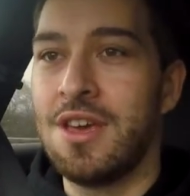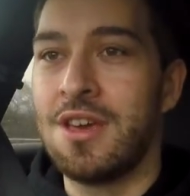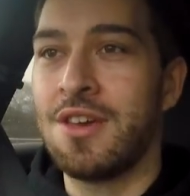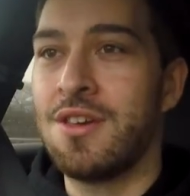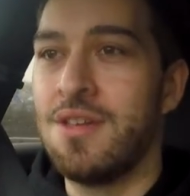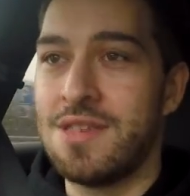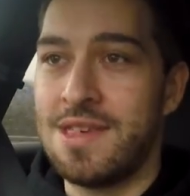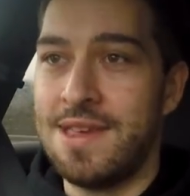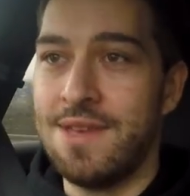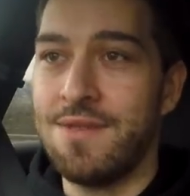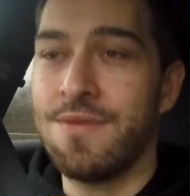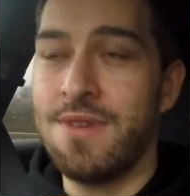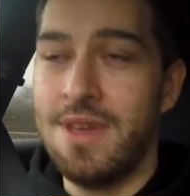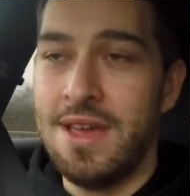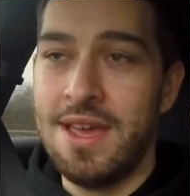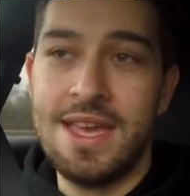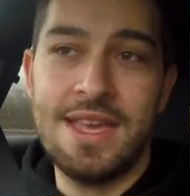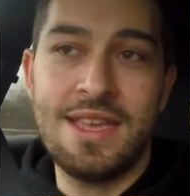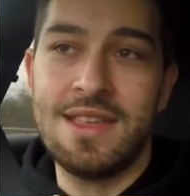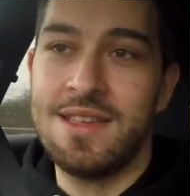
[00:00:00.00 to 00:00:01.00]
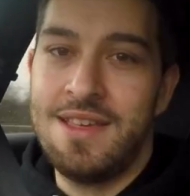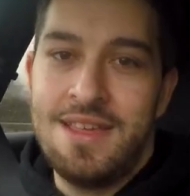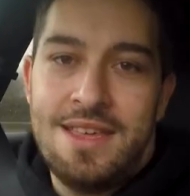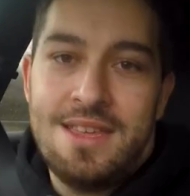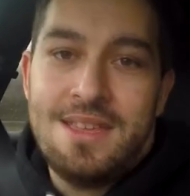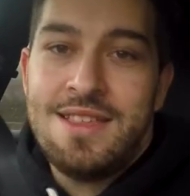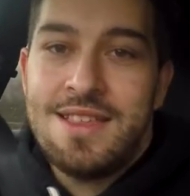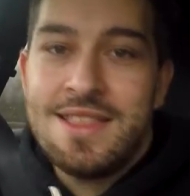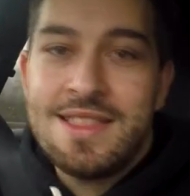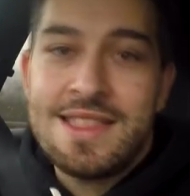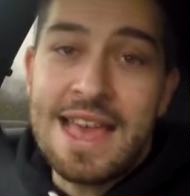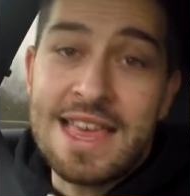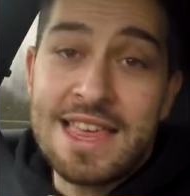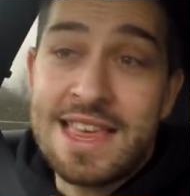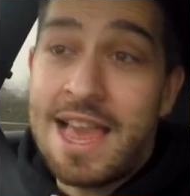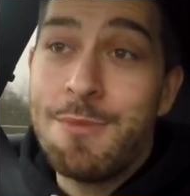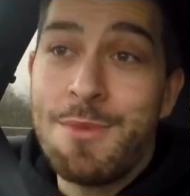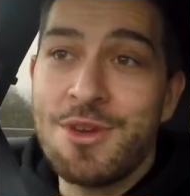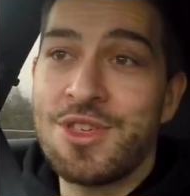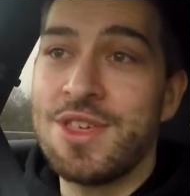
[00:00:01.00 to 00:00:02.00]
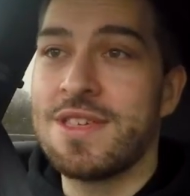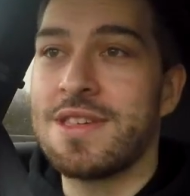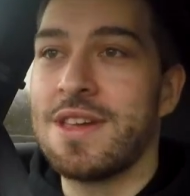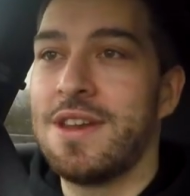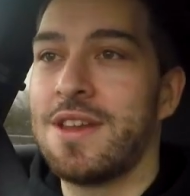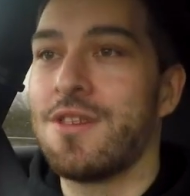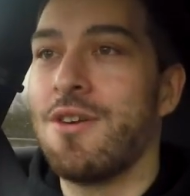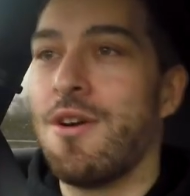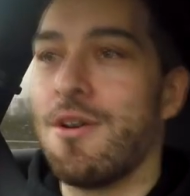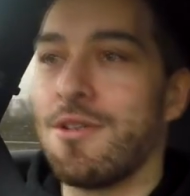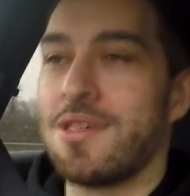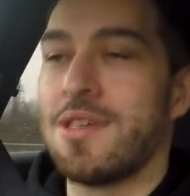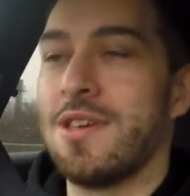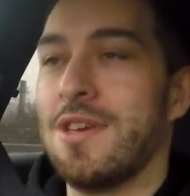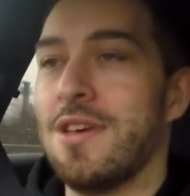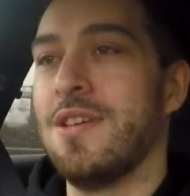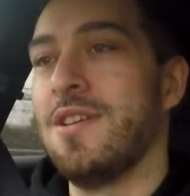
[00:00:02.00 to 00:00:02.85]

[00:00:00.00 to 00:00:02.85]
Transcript: because it really that's how much it's going to cost.